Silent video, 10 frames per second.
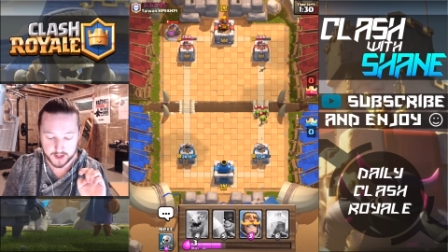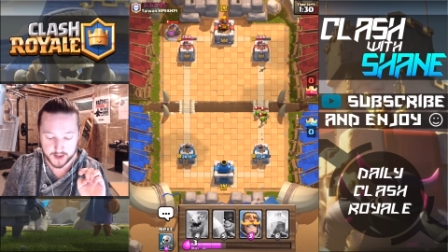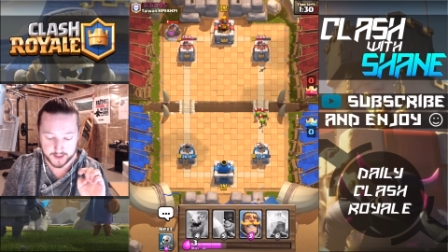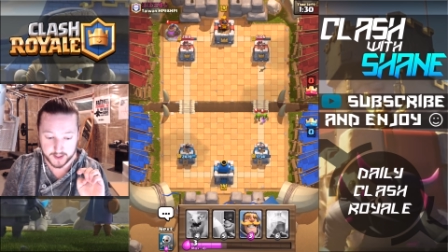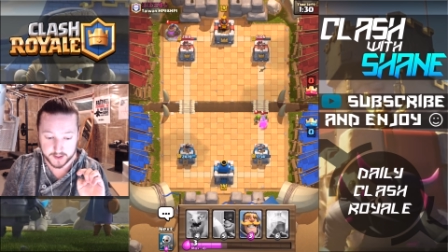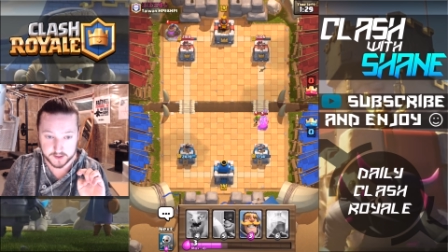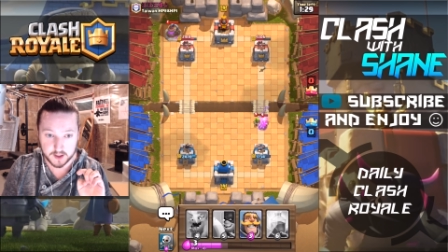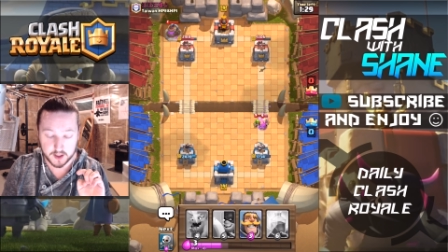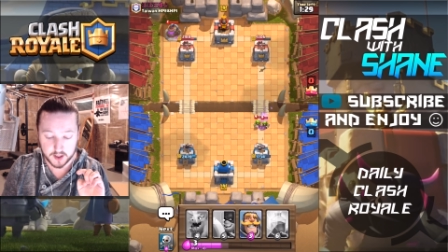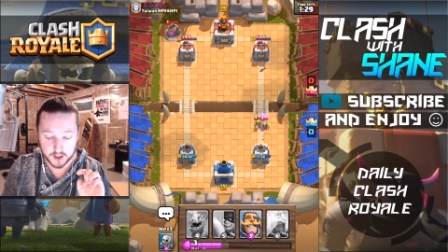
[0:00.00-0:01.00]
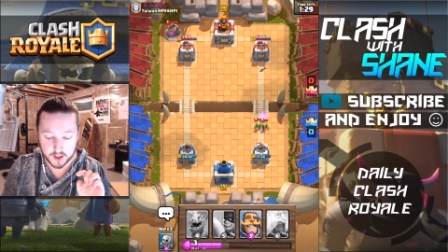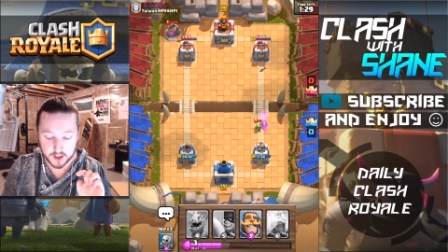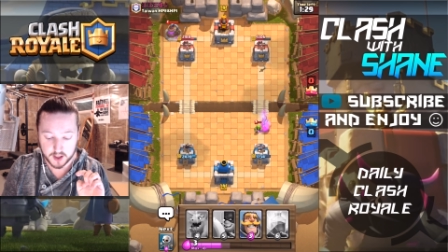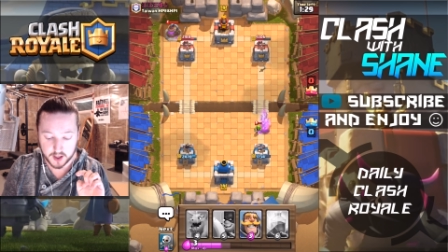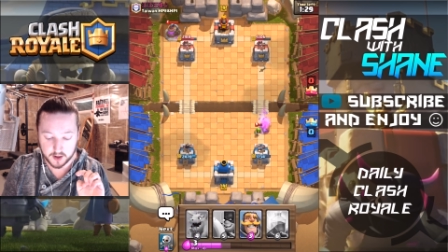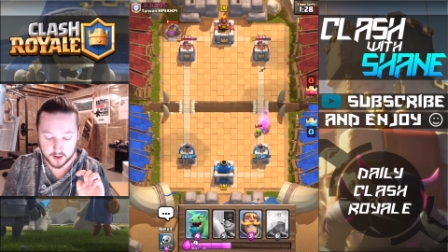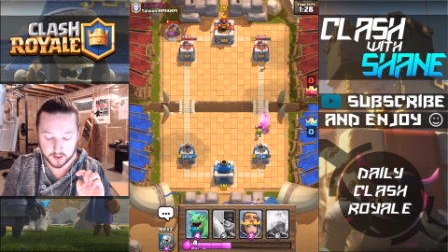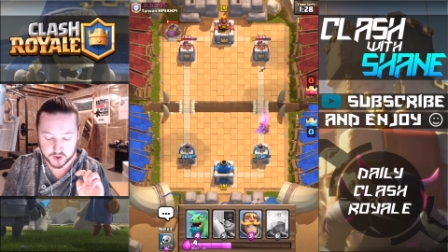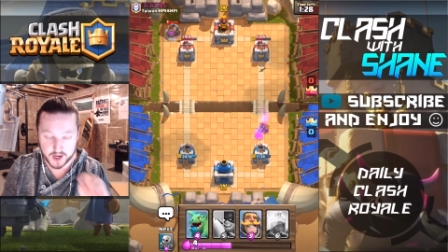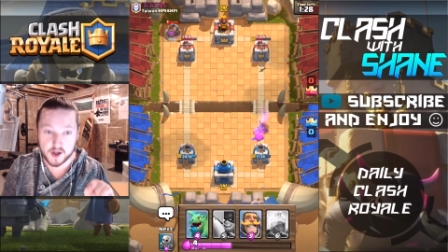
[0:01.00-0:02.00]
And in uh,
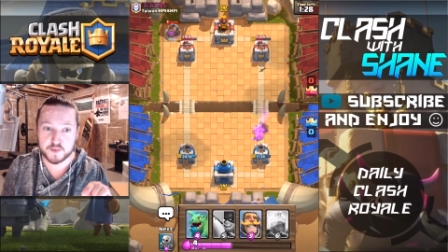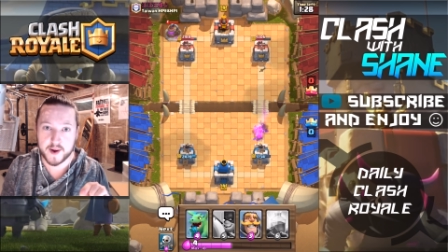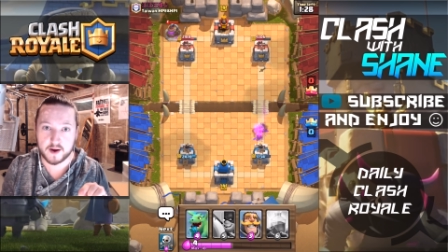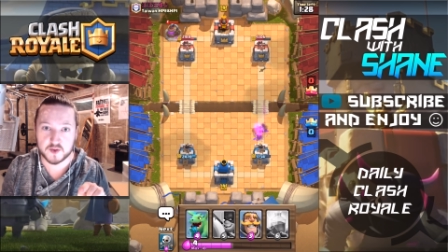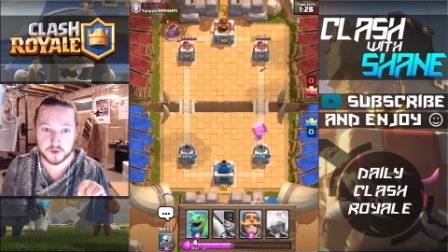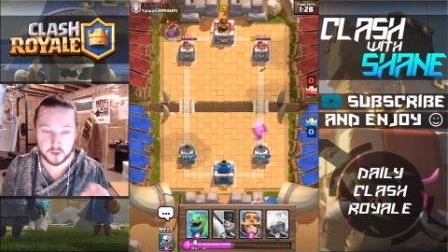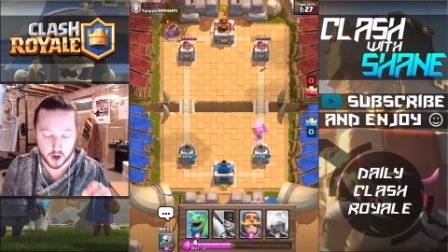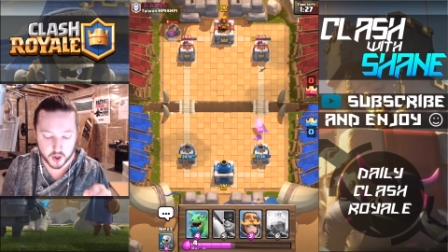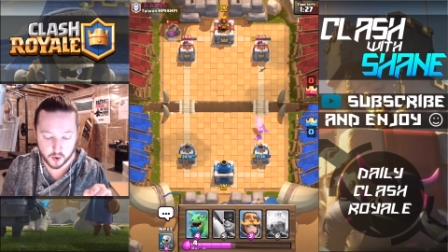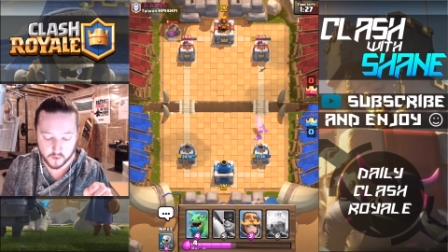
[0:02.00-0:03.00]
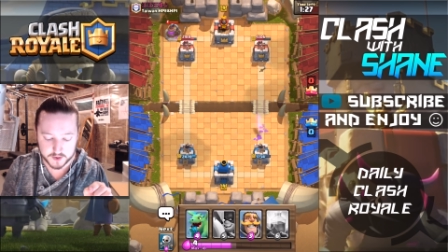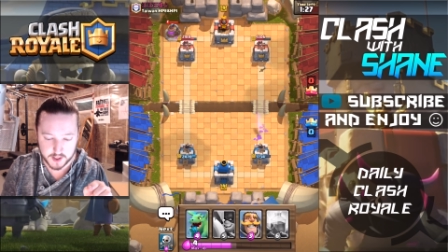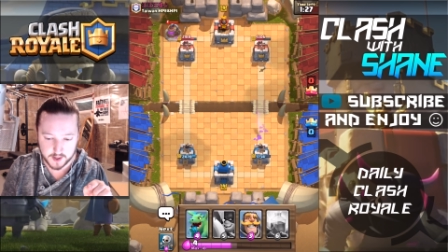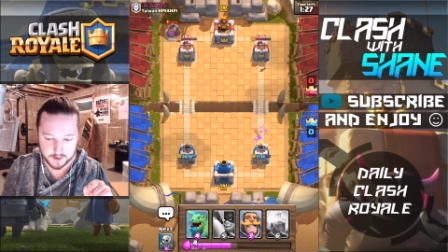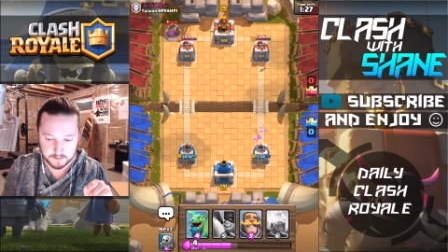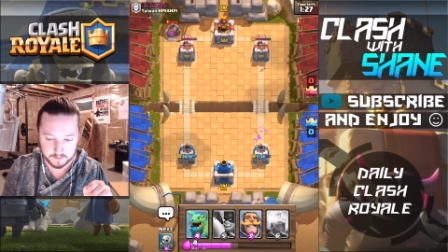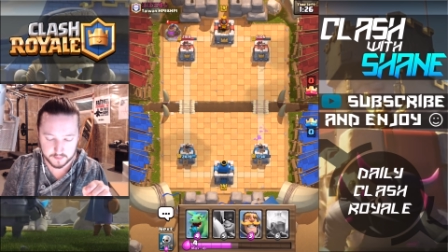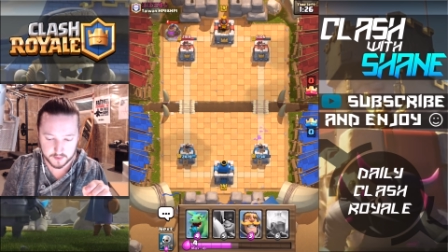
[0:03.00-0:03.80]
challenge battles with longer overtime,